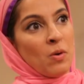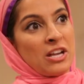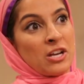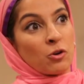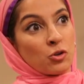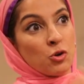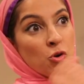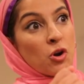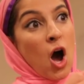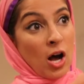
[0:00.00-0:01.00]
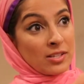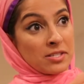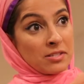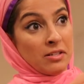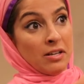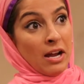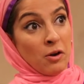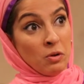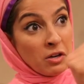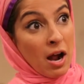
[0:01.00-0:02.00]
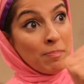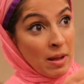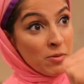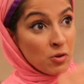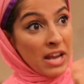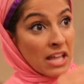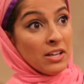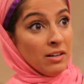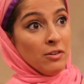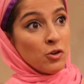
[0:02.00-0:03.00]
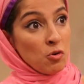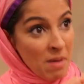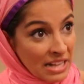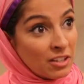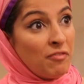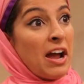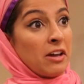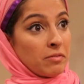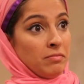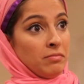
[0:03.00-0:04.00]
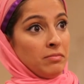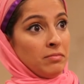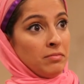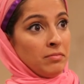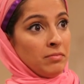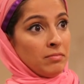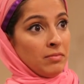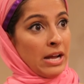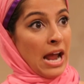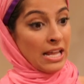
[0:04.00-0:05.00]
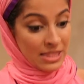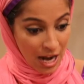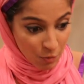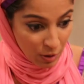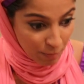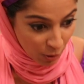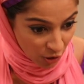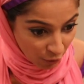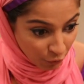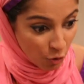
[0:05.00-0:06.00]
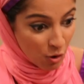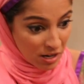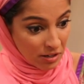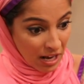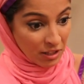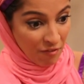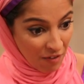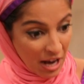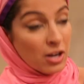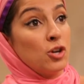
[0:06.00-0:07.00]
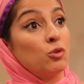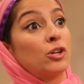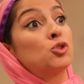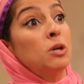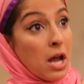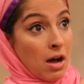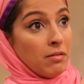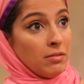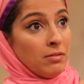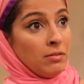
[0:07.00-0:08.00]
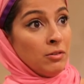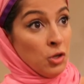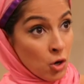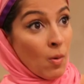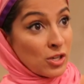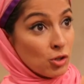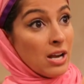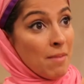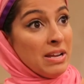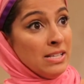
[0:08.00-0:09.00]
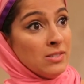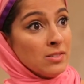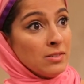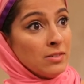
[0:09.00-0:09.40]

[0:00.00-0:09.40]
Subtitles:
We took two rocks and we rubbed them together to make the fire. And then we put our food and the fire into the chulla. You know what chulla means?